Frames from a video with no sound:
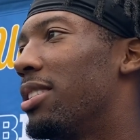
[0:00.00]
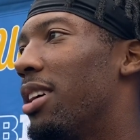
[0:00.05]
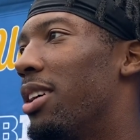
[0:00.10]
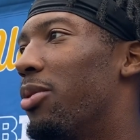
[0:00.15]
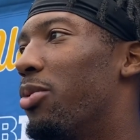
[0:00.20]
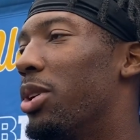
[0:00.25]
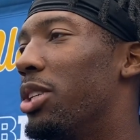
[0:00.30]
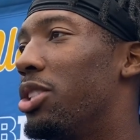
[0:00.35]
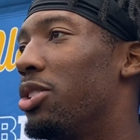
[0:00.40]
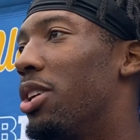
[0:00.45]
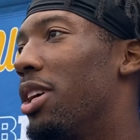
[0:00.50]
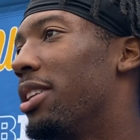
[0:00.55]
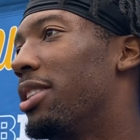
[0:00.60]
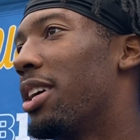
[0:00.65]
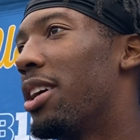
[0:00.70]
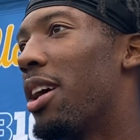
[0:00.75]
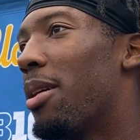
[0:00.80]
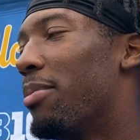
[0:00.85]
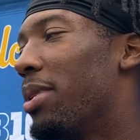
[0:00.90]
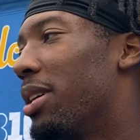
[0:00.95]
And once you get
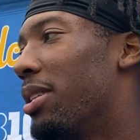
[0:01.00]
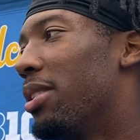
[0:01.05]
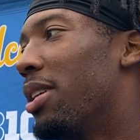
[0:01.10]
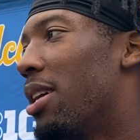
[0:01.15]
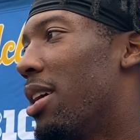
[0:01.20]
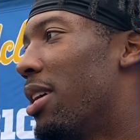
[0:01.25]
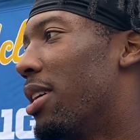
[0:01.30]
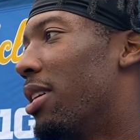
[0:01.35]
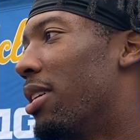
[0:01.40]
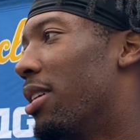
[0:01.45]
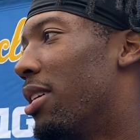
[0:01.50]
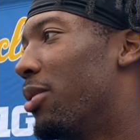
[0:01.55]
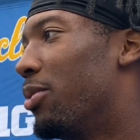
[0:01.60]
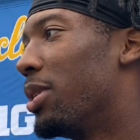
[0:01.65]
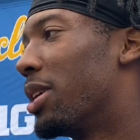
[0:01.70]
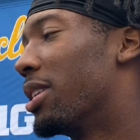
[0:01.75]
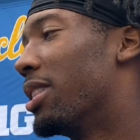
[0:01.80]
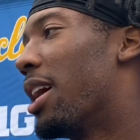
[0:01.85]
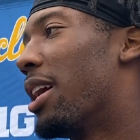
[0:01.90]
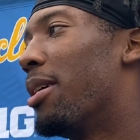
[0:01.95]
there, I mean,
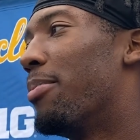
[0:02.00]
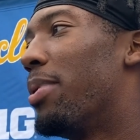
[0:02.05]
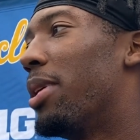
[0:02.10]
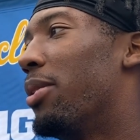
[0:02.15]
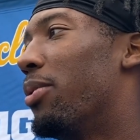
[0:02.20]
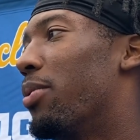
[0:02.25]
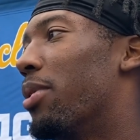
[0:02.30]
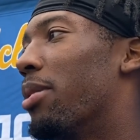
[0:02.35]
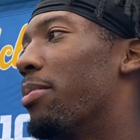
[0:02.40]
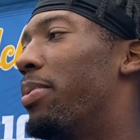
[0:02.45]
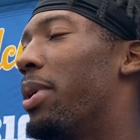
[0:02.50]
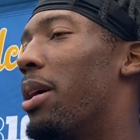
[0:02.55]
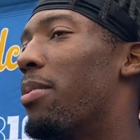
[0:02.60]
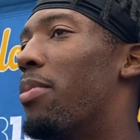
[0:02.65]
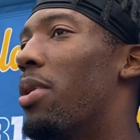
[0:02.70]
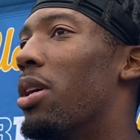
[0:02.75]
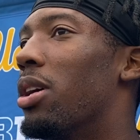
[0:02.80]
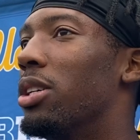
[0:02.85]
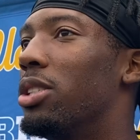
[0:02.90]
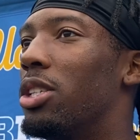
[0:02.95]
we can line up anywhere and play
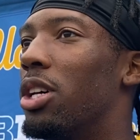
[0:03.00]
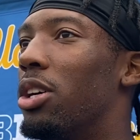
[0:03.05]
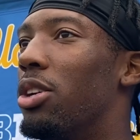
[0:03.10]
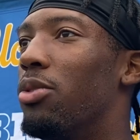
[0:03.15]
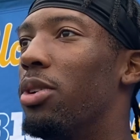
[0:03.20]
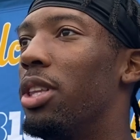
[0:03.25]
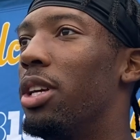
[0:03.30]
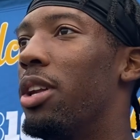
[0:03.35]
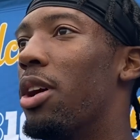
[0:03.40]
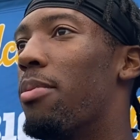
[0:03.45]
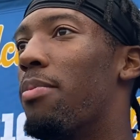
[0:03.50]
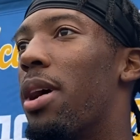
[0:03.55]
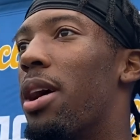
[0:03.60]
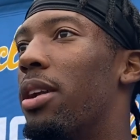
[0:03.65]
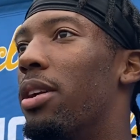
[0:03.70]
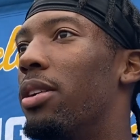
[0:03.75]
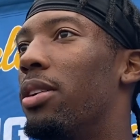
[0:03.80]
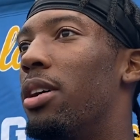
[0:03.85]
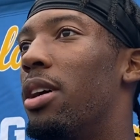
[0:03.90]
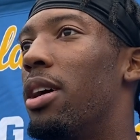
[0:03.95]
ball. So it really don't
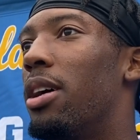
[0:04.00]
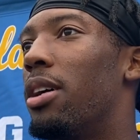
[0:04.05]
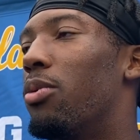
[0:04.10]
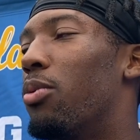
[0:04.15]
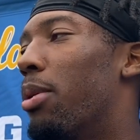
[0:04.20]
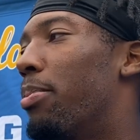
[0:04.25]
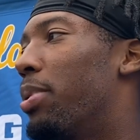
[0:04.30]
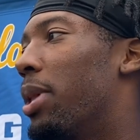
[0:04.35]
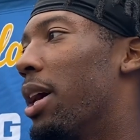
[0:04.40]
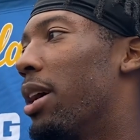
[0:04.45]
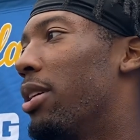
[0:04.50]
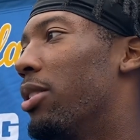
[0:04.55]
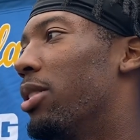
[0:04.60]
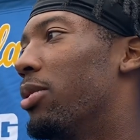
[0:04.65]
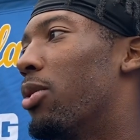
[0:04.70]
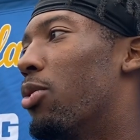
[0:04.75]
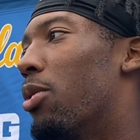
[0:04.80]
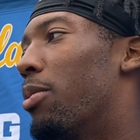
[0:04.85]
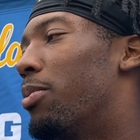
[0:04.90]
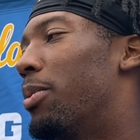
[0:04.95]
matter what plane, what,
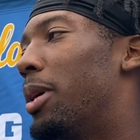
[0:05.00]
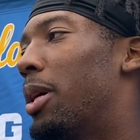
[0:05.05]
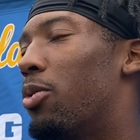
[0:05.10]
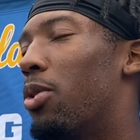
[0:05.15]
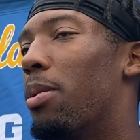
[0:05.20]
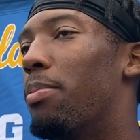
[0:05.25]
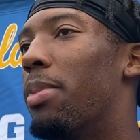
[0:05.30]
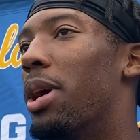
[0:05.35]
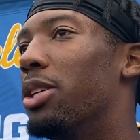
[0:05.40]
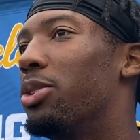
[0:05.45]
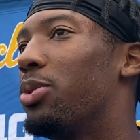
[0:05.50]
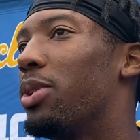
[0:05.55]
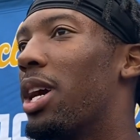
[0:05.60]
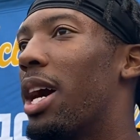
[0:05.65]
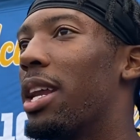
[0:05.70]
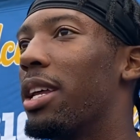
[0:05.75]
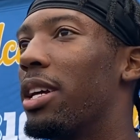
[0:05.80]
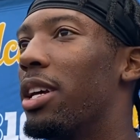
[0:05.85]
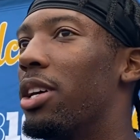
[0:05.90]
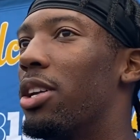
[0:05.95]
what bus we
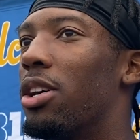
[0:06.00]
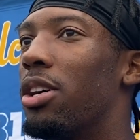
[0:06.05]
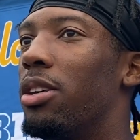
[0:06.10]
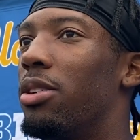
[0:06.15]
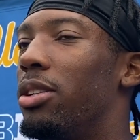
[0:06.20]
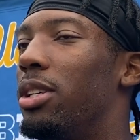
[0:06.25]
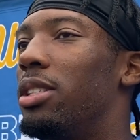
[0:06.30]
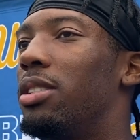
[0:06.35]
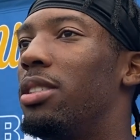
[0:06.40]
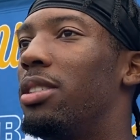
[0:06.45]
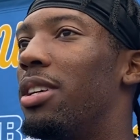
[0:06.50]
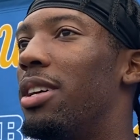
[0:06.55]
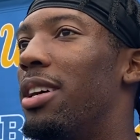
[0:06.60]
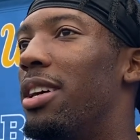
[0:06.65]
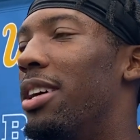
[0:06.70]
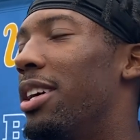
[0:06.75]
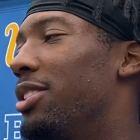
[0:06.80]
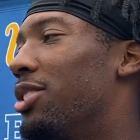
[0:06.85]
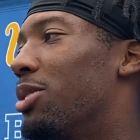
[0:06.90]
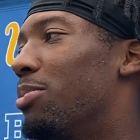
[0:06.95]
got to get on. This
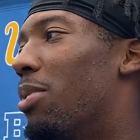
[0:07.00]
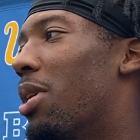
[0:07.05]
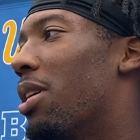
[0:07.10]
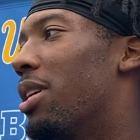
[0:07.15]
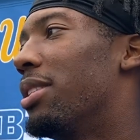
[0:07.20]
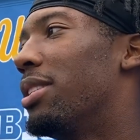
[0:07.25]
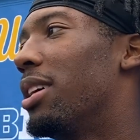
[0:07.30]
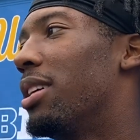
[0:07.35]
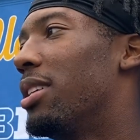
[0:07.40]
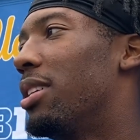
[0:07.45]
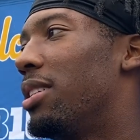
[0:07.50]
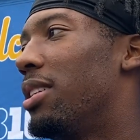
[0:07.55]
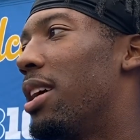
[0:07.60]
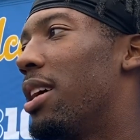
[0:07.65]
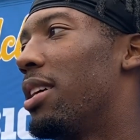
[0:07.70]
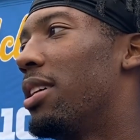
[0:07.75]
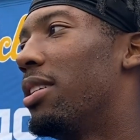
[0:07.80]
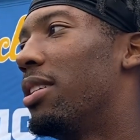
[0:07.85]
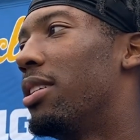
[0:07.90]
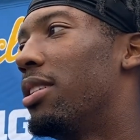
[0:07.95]
this is ball at the end of the
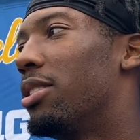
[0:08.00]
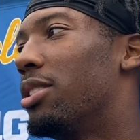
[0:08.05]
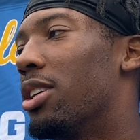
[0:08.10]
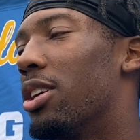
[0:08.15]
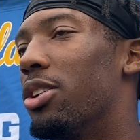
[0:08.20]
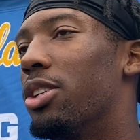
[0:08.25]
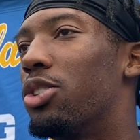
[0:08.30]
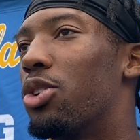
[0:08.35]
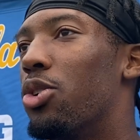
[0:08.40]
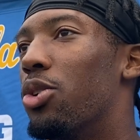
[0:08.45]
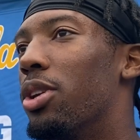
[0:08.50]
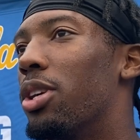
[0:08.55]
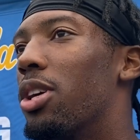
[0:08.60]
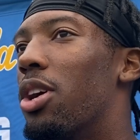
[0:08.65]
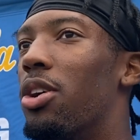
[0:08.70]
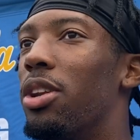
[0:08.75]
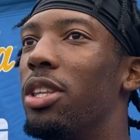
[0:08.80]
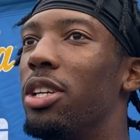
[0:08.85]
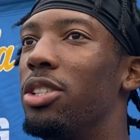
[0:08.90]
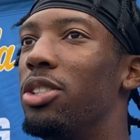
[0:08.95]
day. So it's cool to
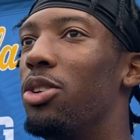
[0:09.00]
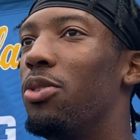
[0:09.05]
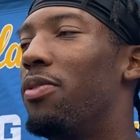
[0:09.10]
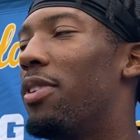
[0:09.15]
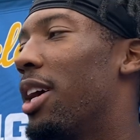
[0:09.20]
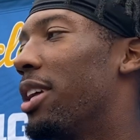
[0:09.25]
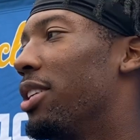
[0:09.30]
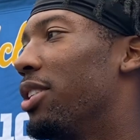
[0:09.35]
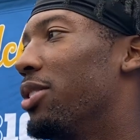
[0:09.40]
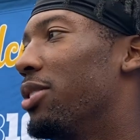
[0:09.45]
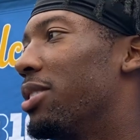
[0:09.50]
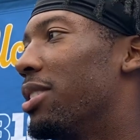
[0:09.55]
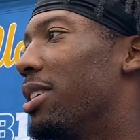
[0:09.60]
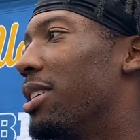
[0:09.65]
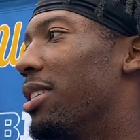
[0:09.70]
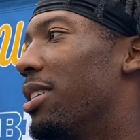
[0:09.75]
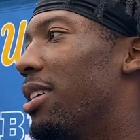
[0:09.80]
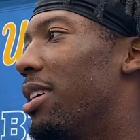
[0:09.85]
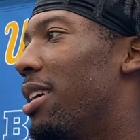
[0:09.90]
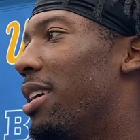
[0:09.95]
go to these new venues
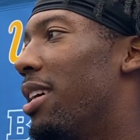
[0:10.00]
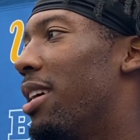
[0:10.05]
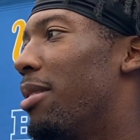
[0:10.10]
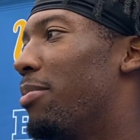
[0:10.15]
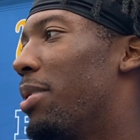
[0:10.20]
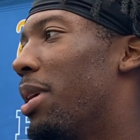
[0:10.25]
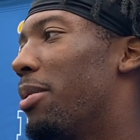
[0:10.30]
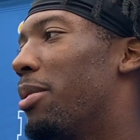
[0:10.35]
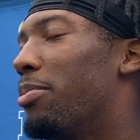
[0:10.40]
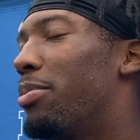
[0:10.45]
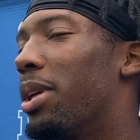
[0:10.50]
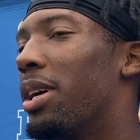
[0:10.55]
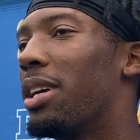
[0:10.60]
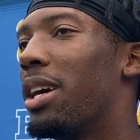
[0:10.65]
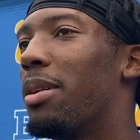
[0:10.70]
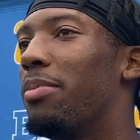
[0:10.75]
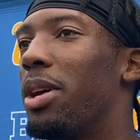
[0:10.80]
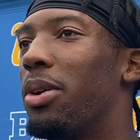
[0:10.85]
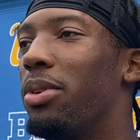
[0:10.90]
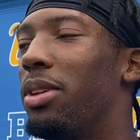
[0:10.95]
and, and be able to play a
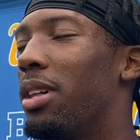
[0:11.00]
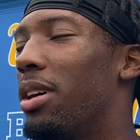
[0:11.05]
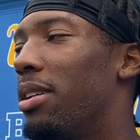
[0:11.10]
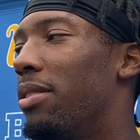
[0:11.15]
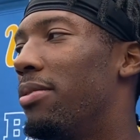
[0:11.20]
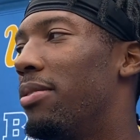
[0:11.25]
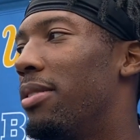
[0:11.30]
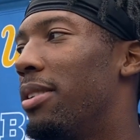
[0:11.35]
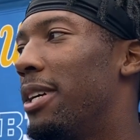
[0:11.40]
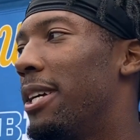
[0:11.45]
game that we love.